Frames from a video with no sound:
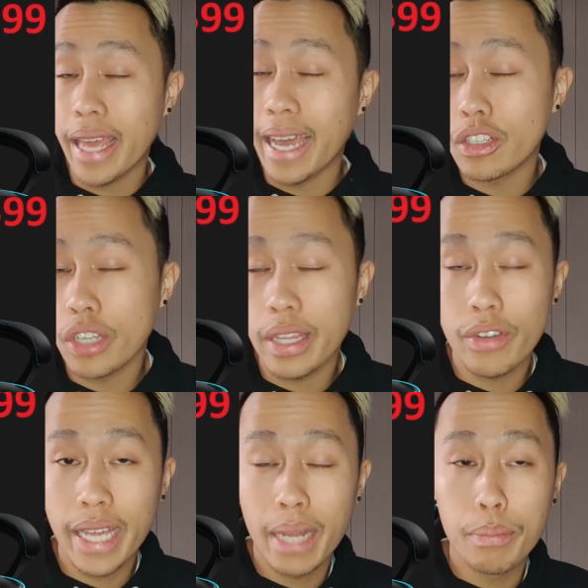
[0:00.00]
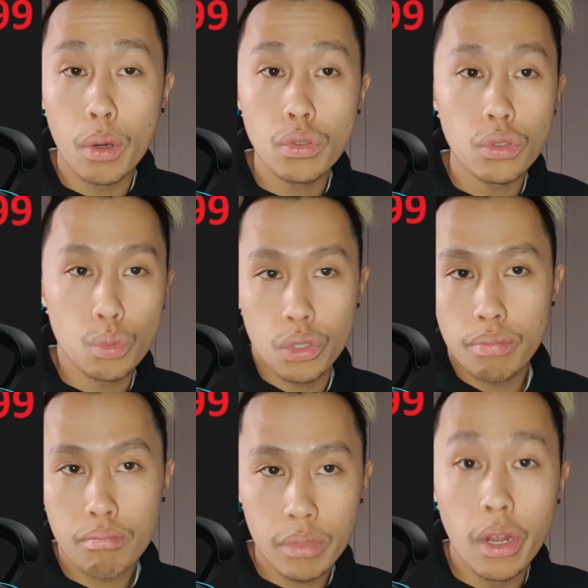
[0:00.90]
had a chair that already had bolsters, which
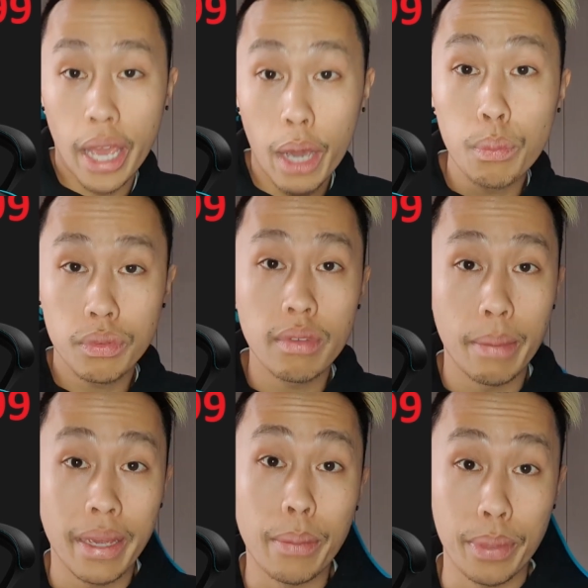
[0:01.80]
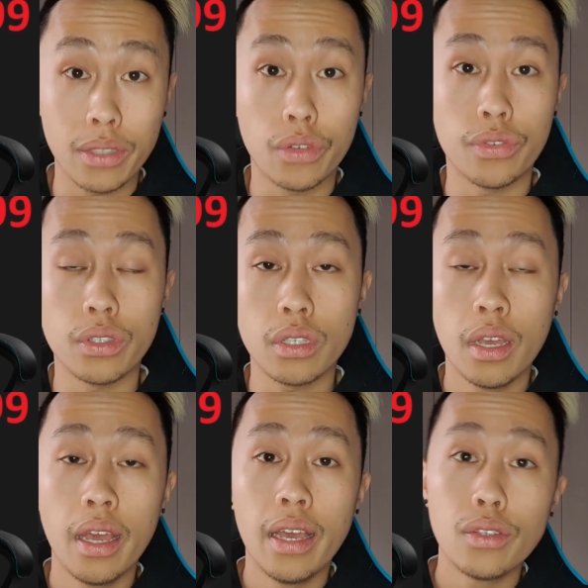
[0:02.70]
helped and made a big difference.
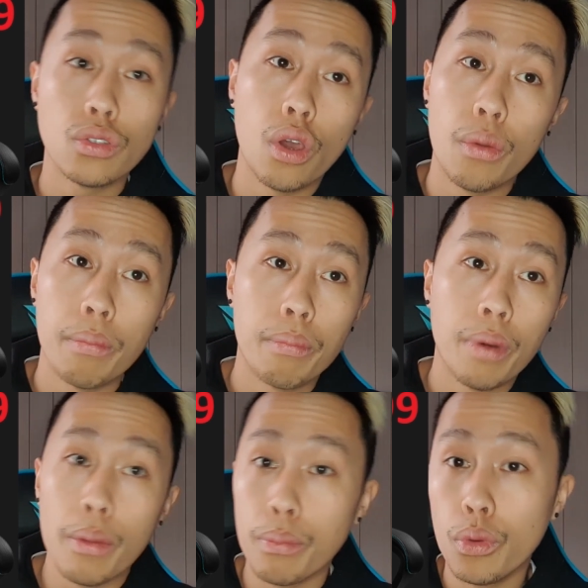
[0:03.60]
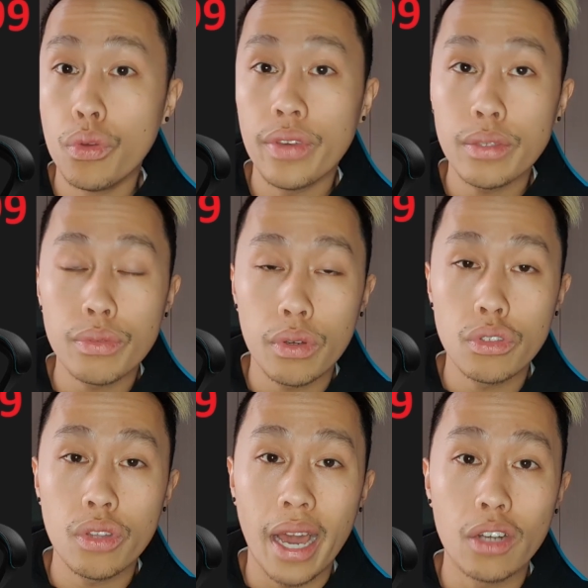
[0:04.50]
So by moving
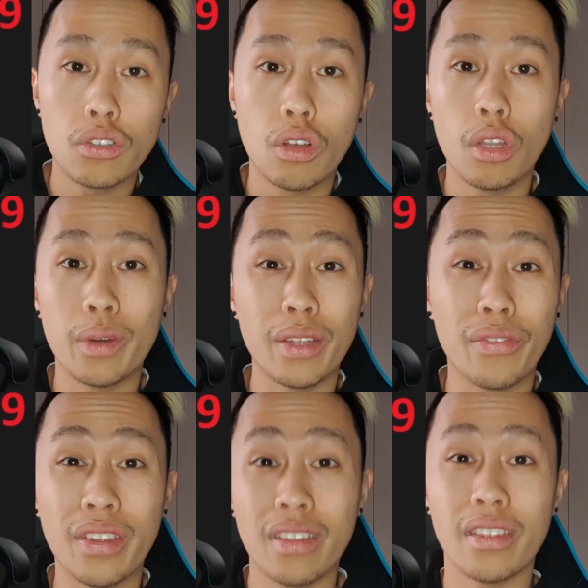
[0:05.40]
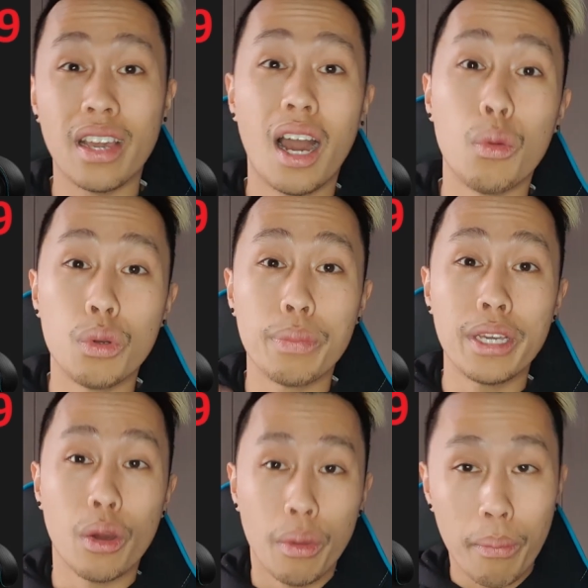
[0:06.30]
onto the $100 one, if anything, I would be
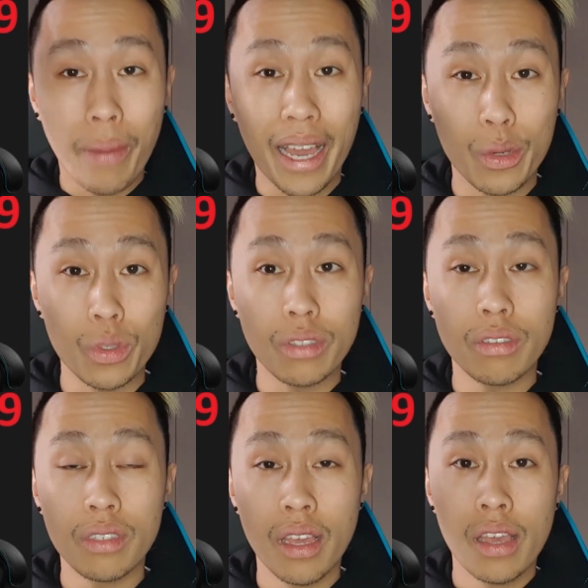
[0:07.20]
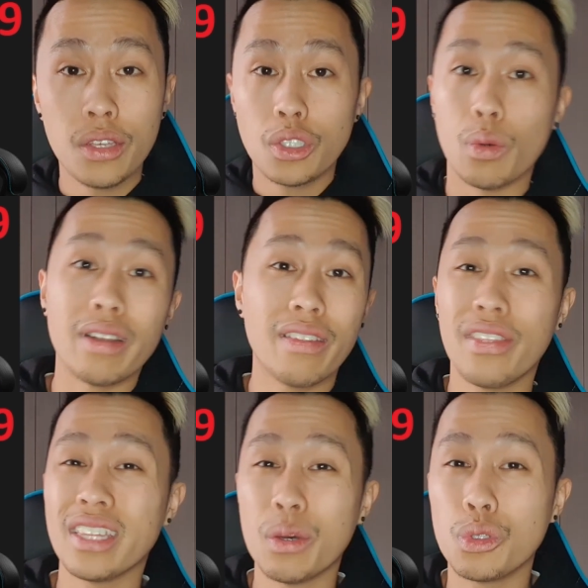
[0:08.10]
going backwards. So I didn't
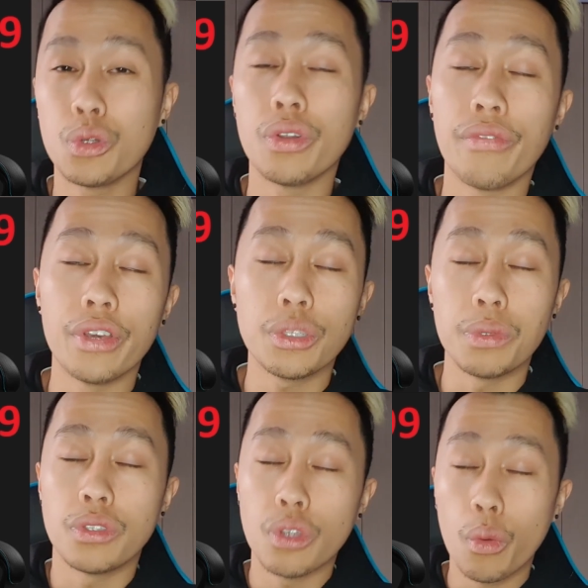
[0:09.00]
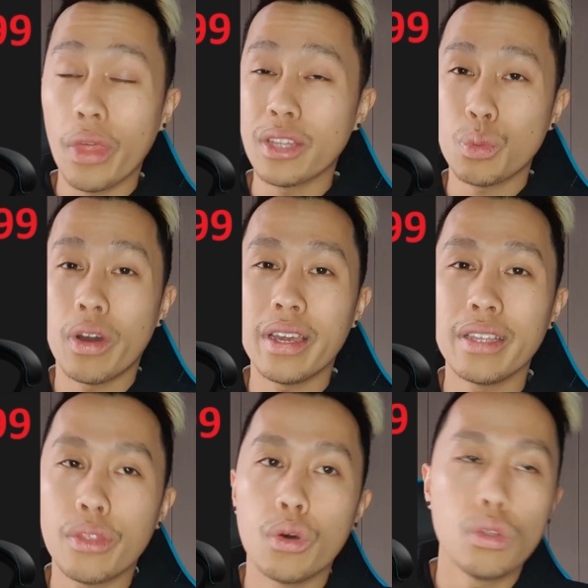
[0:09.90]
think that was a good investment. So that's why I
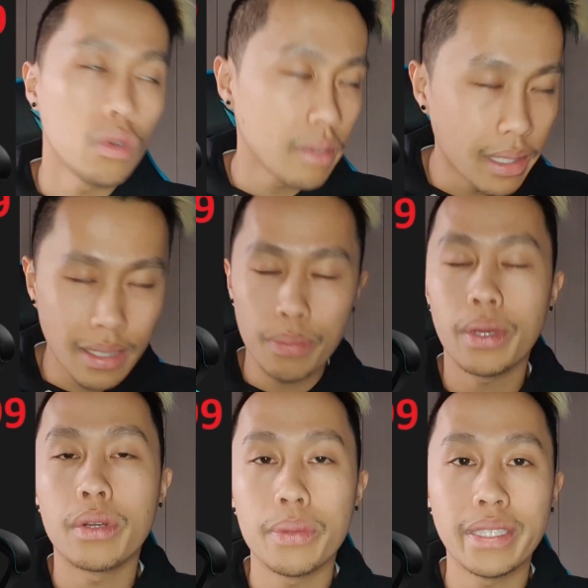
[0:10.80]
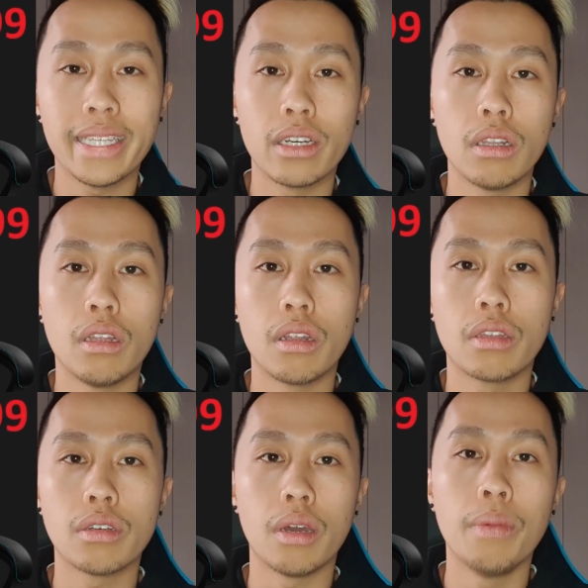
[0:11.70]
thought, look, it's something I'm going to be sitting on a lot of
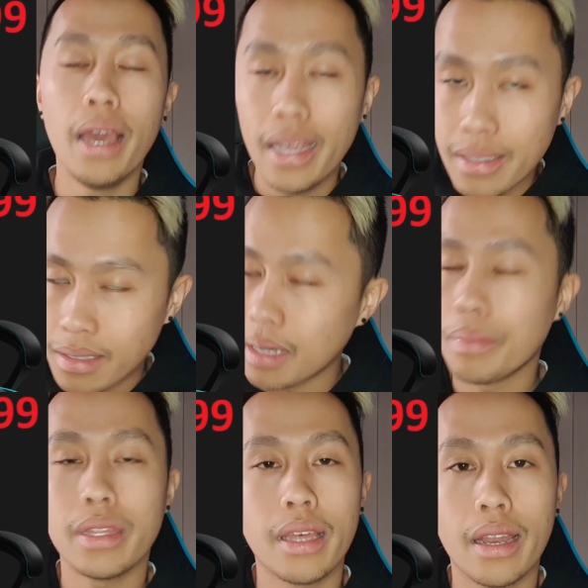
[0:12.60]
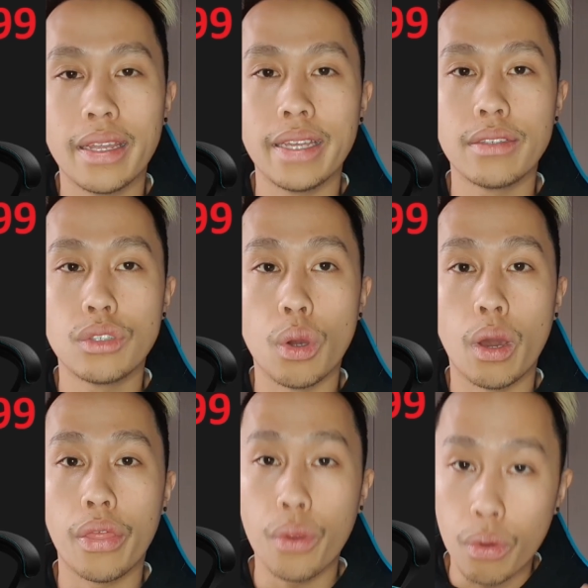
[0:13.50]
the time, something that I need. So
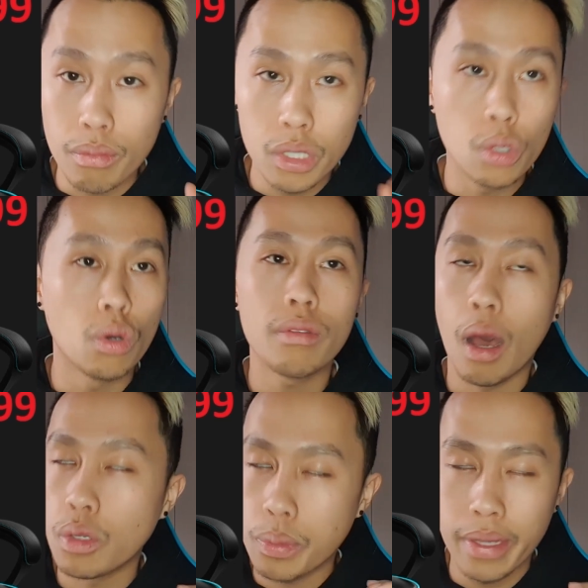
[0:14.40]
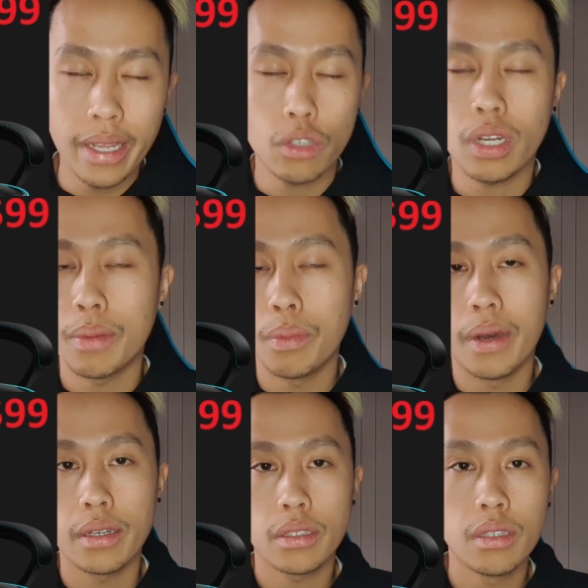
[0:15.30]
I thought, look, I'll spend the extra couple
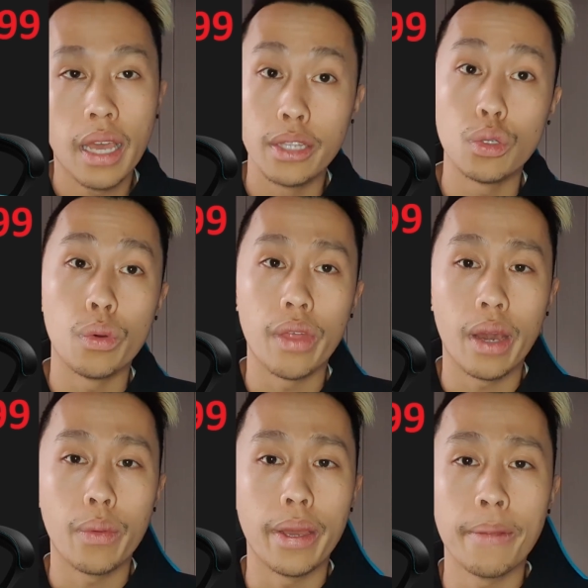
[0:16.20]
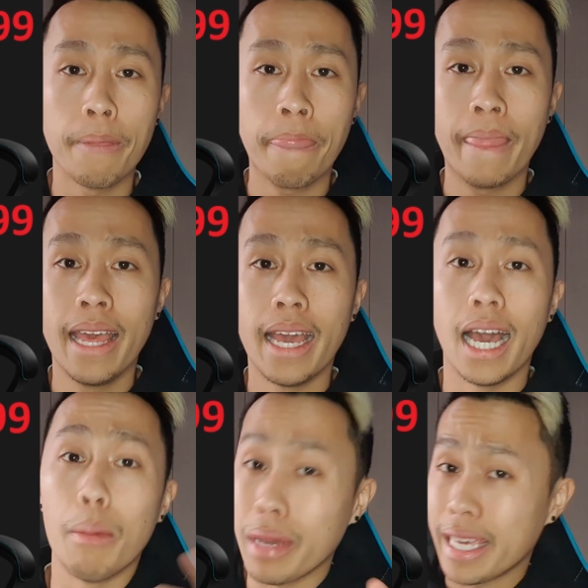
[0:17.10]
bucks and do it that way.
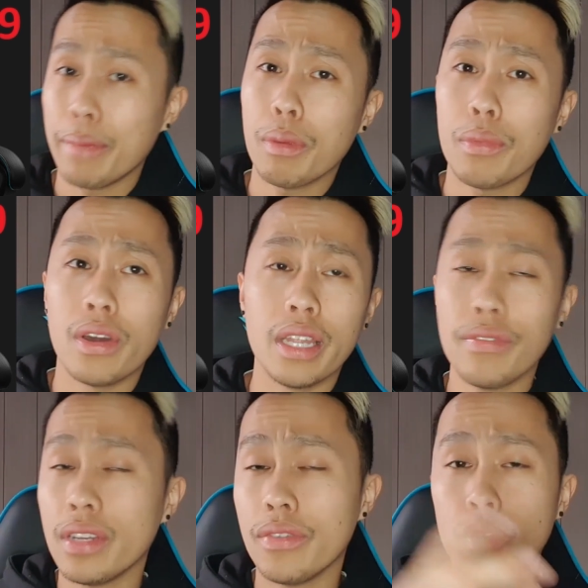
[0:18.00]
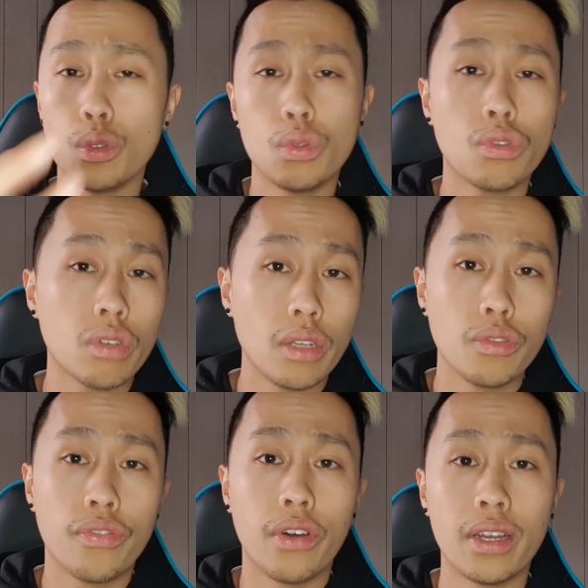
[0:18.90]
But keep in mind, even if you do decide to
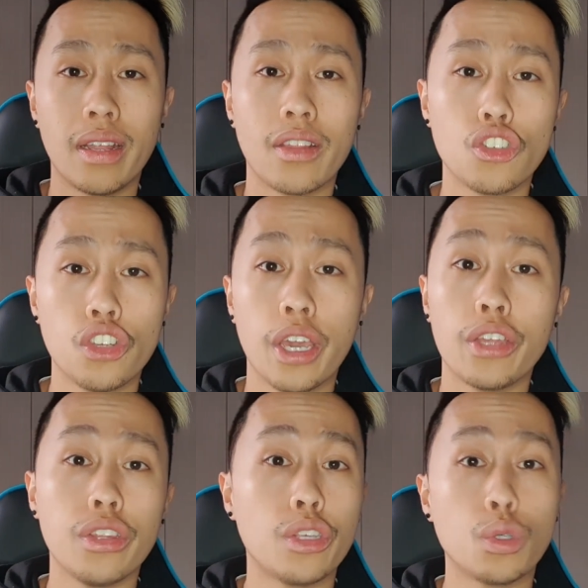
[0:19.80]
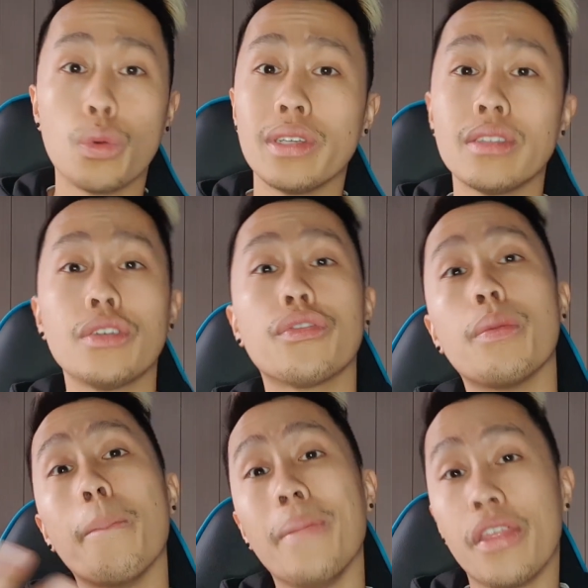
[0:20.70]
find another chair, there's always
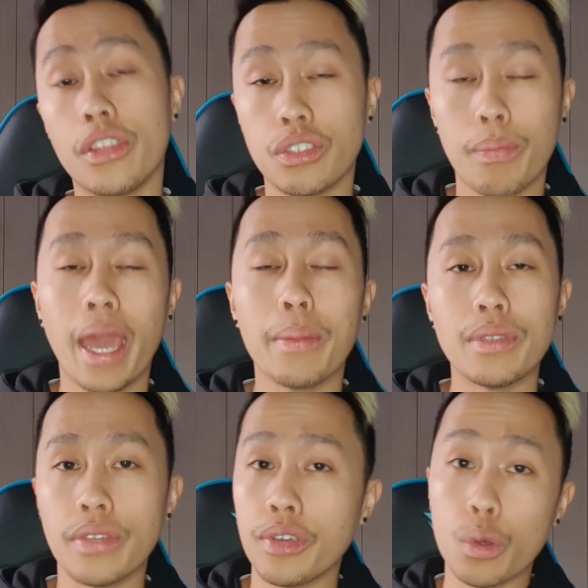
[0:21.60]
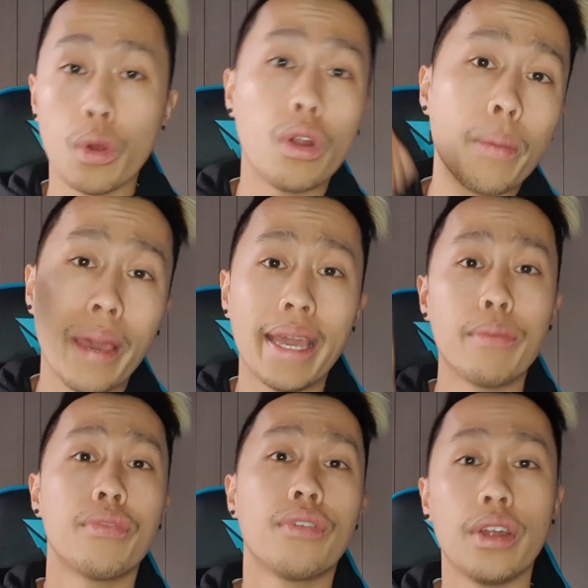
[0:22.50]
different methods of payments. If you want to pay
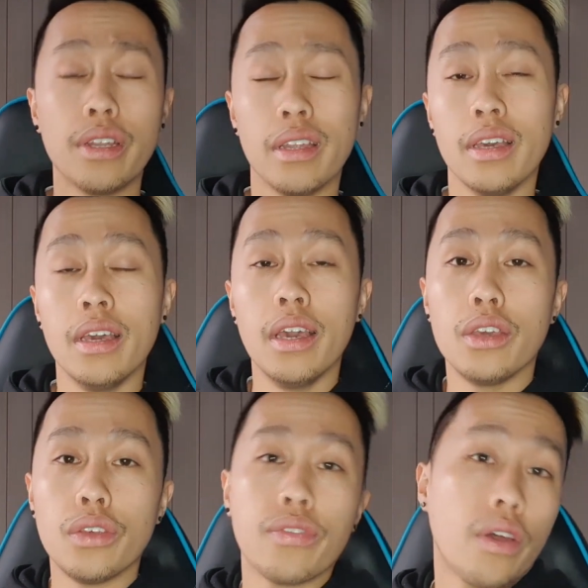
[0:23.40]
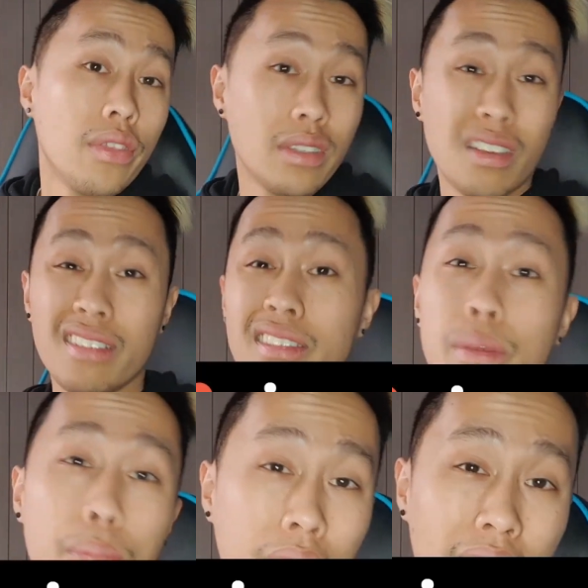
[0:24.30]
up front, you've got things like
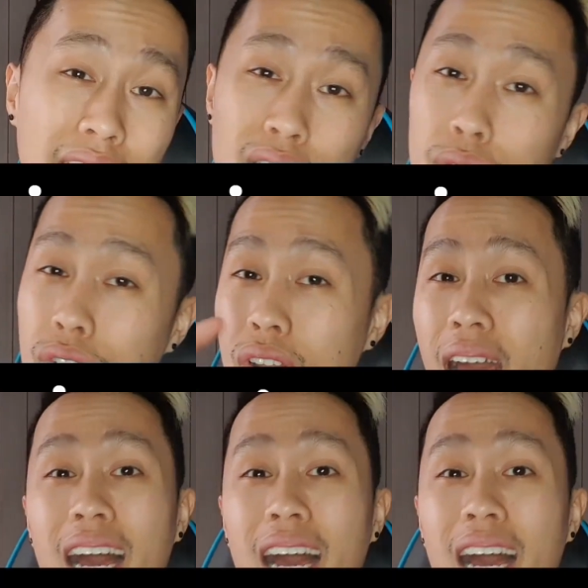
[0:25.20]
Zip Pay, you've got